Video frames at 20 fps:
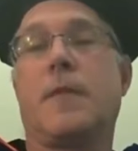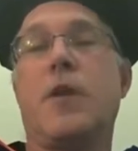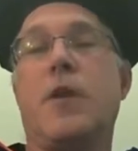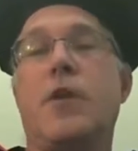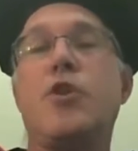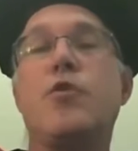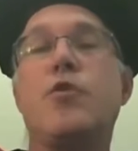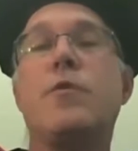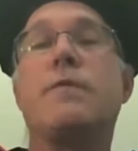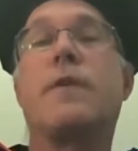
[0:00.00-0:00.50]

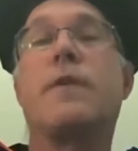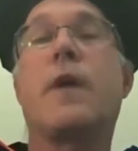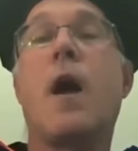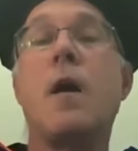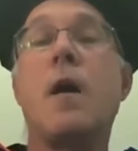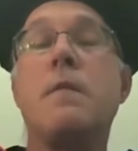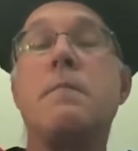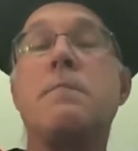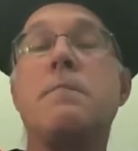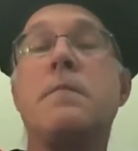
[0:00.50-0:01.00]
You have
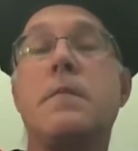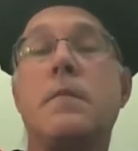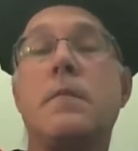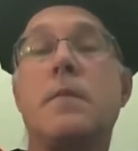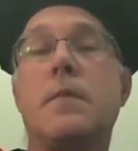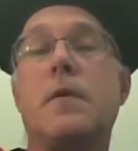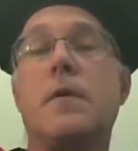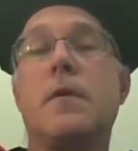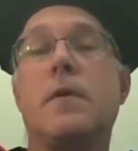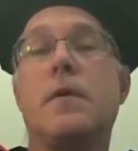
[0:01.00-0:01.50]
come
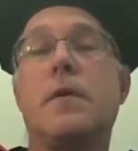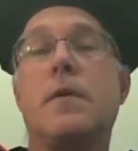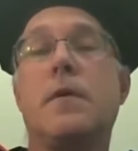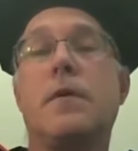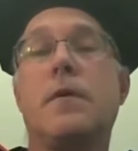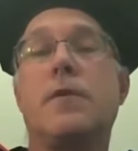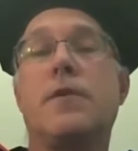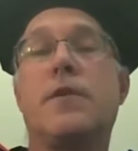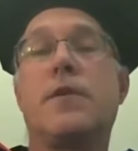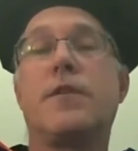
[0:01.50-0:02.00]

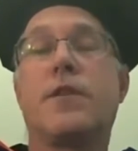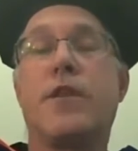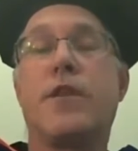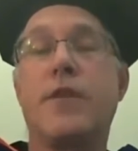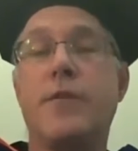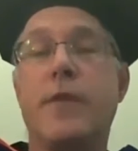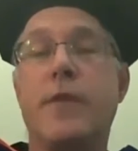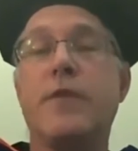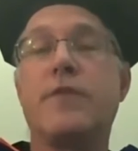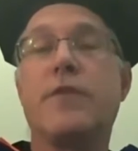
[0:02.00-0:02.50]
to the
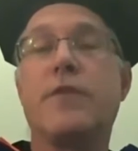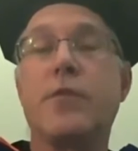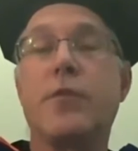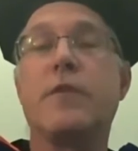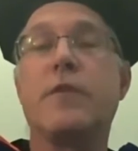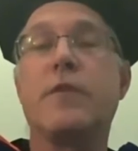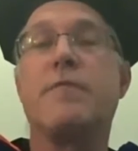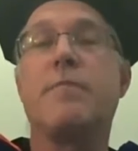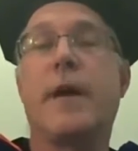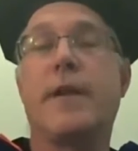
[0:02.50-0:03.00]
CUNY
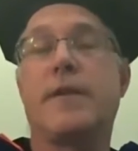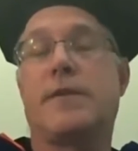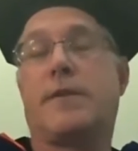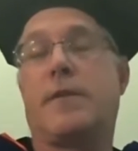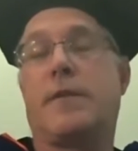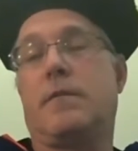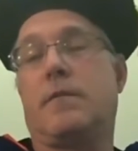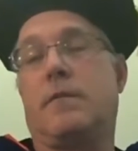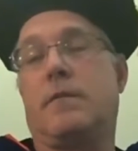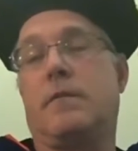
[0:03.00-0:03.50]
School of
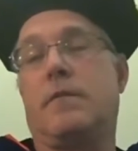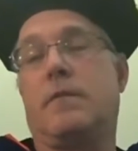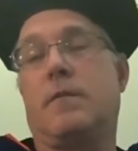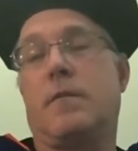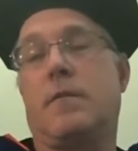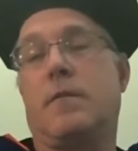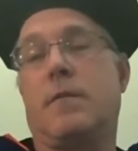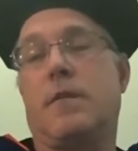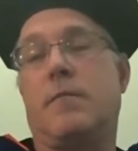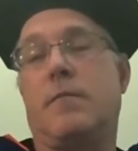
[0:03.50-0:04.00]
Medicine
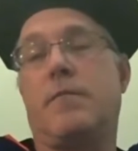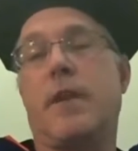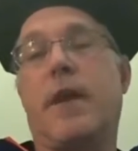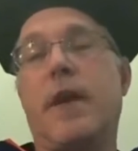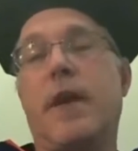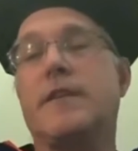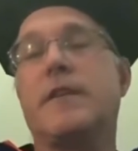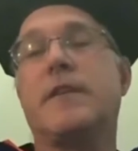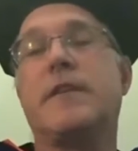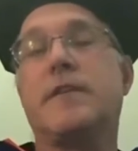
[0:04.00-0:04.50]

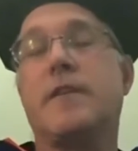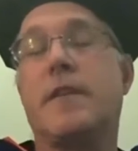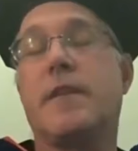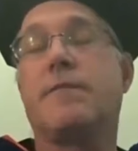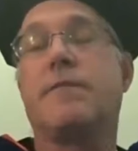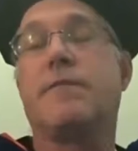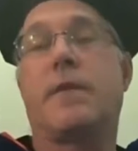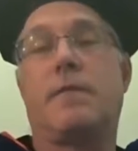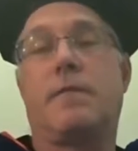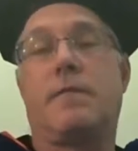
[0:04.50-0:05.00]
because it is
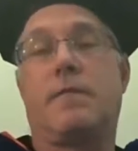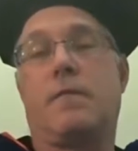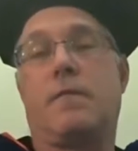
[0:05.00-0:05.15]
different.